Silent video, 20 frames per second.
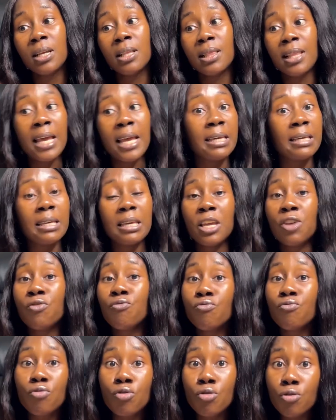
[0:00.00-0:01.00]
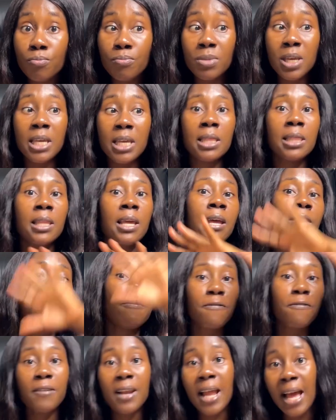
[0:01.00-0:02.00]
like a room in a
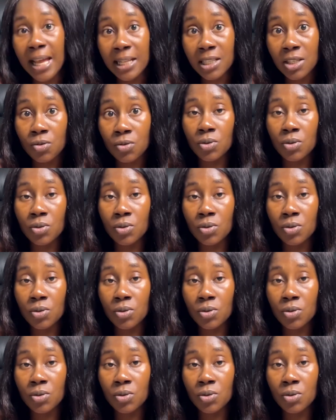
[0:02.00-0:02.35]
flat.